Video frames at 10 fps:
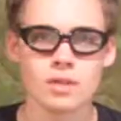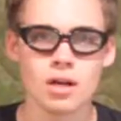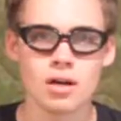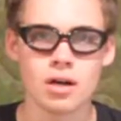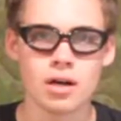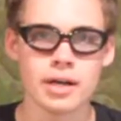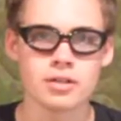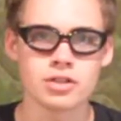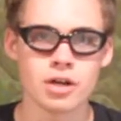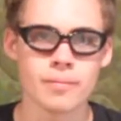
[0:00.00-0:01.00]
Alright,
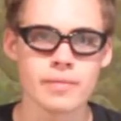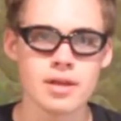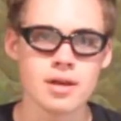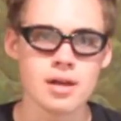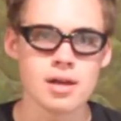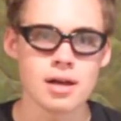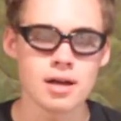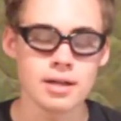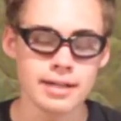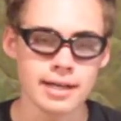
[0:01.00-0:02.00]
so,
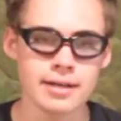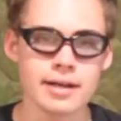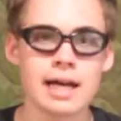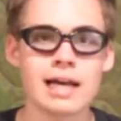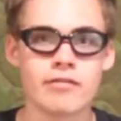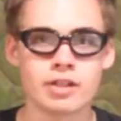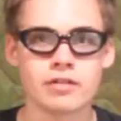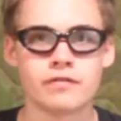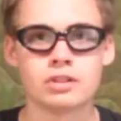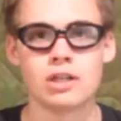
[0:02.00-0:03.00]
again, I have another
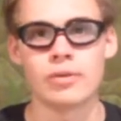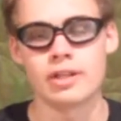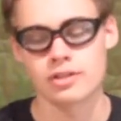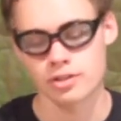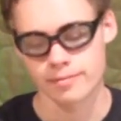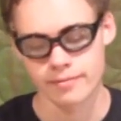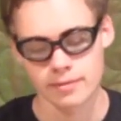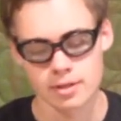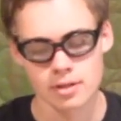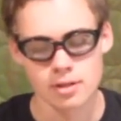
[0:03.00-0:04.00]
flaw with this.
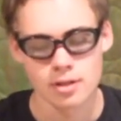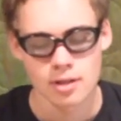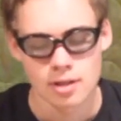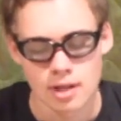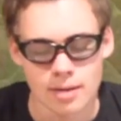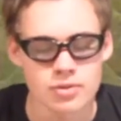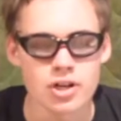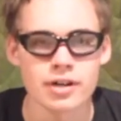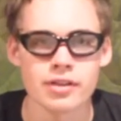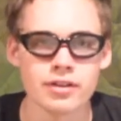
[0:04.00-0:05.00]
I'm
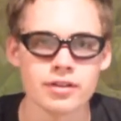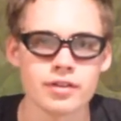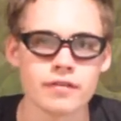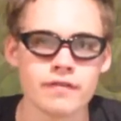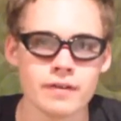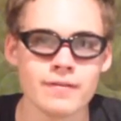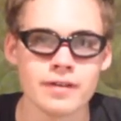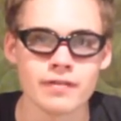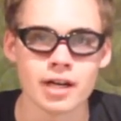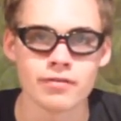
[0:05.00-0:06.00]
starting to think that the
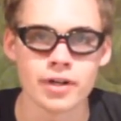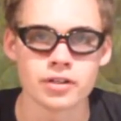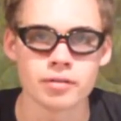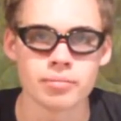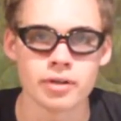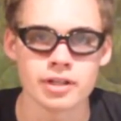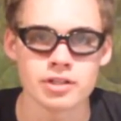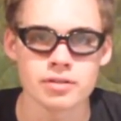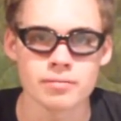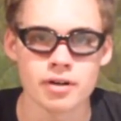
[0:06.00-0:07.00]
$55
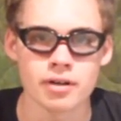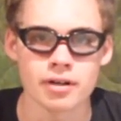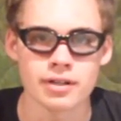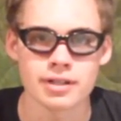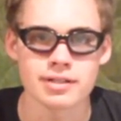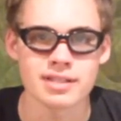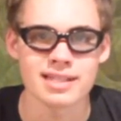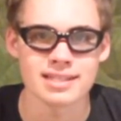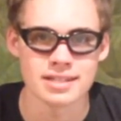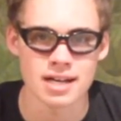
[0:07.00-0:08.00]
price mark on this
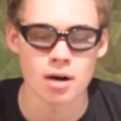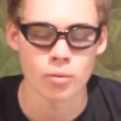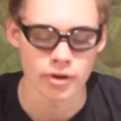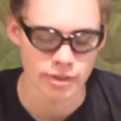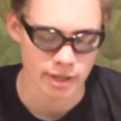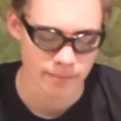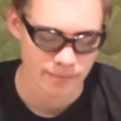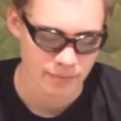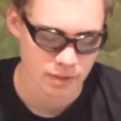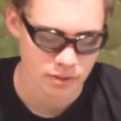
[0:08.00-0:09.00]
is not worth it.
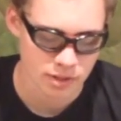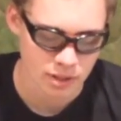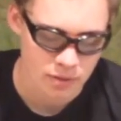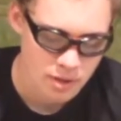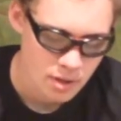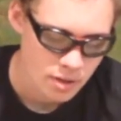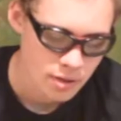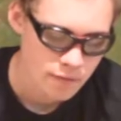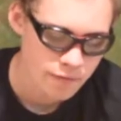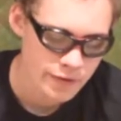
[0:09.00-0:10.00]
So,
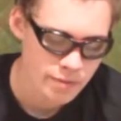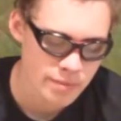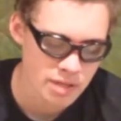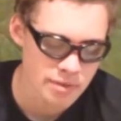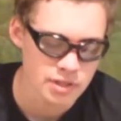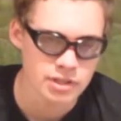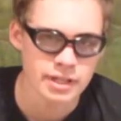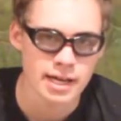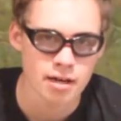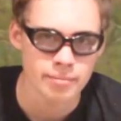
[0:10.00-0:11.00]
for the BBs to
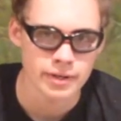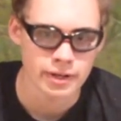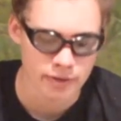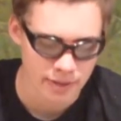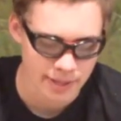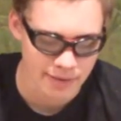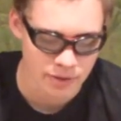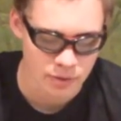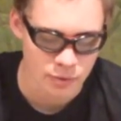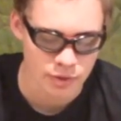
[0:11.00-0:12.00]
get up here, they have to
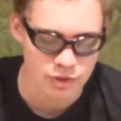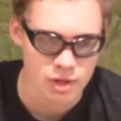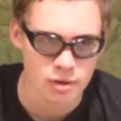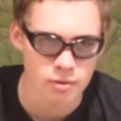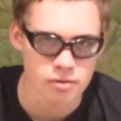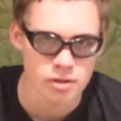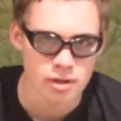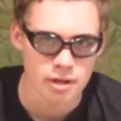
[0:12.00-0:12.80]
go through this hose.